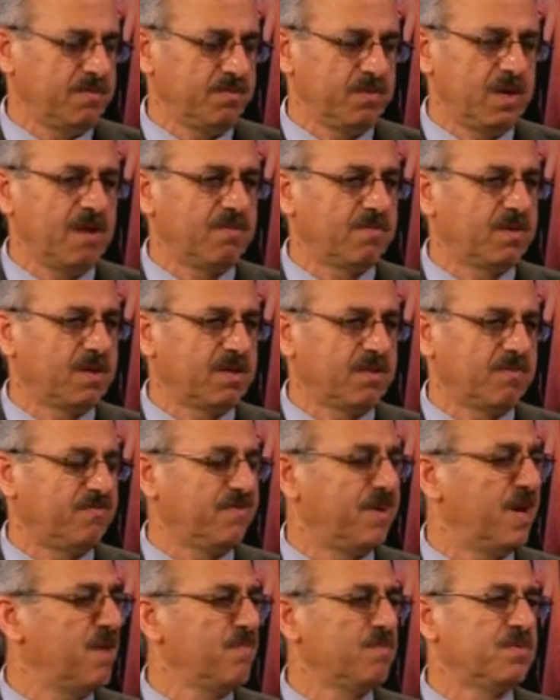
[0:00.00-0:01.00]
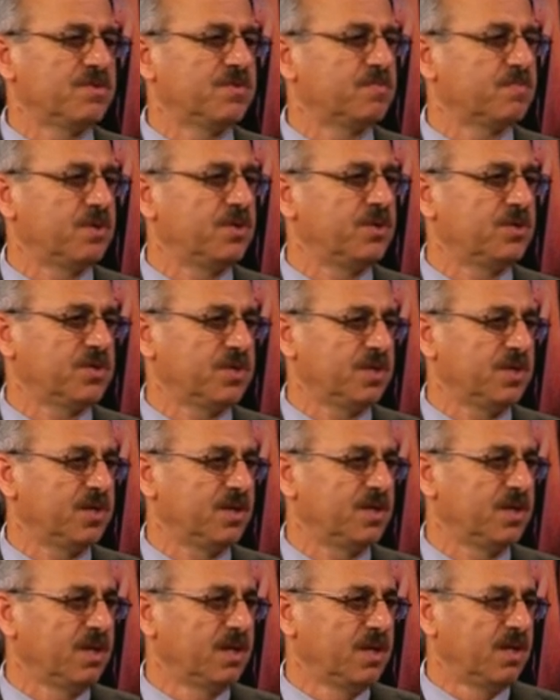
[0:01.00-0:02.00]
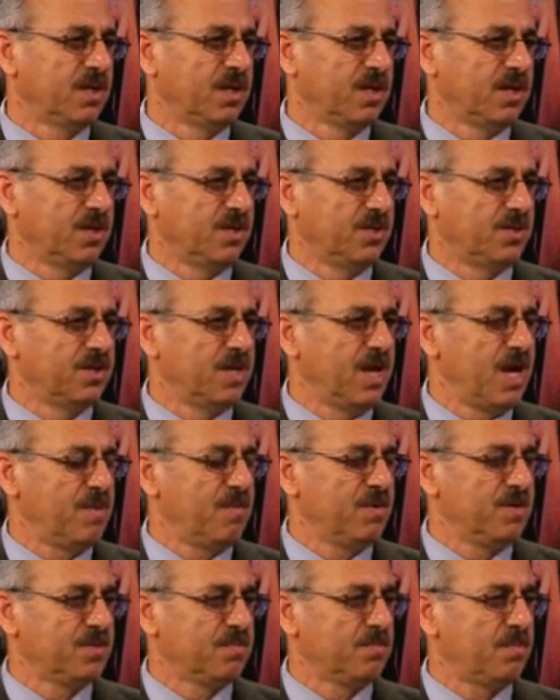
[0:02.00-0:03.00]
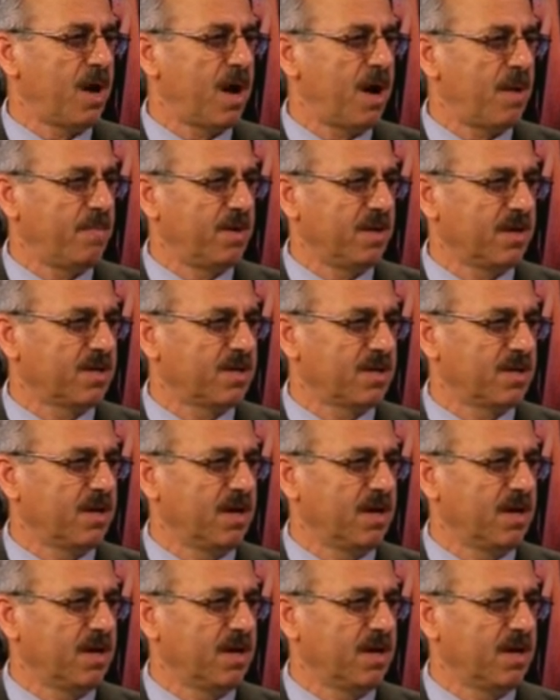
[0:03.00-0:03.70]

We have got a famous person, his name is Babak.